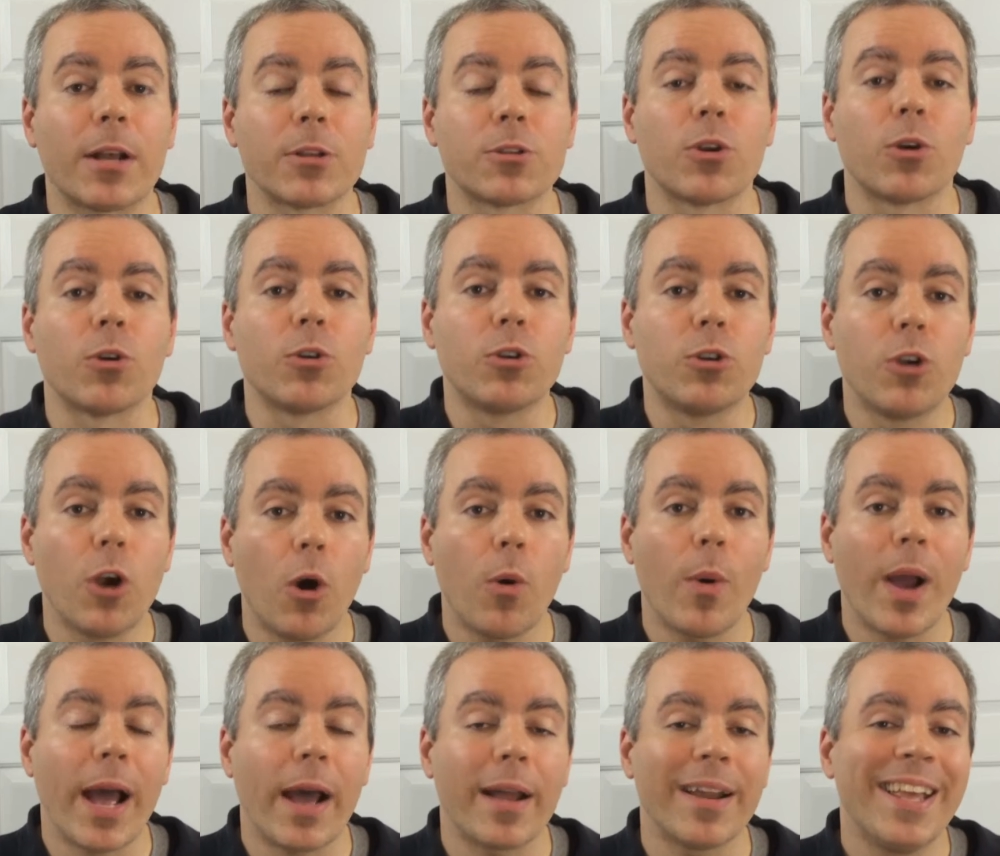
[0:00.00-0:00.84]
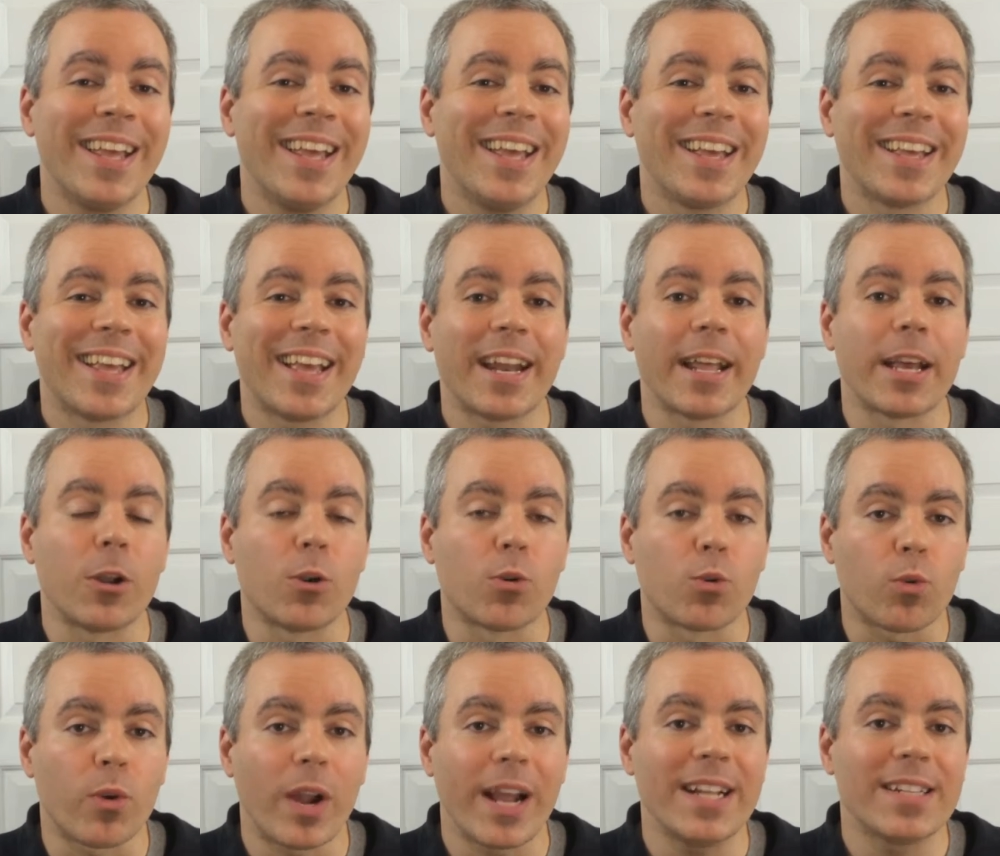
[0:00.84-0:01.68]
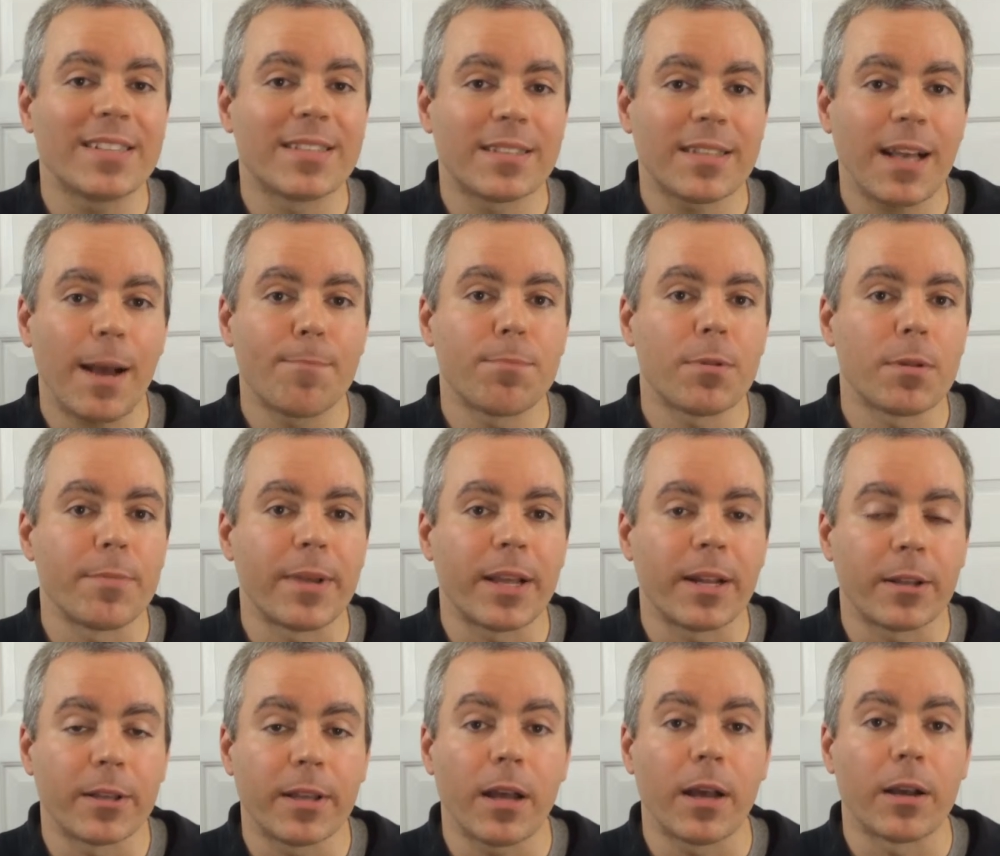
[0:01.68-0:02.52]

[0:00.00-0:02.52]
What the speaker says: So go out, get a great supplement,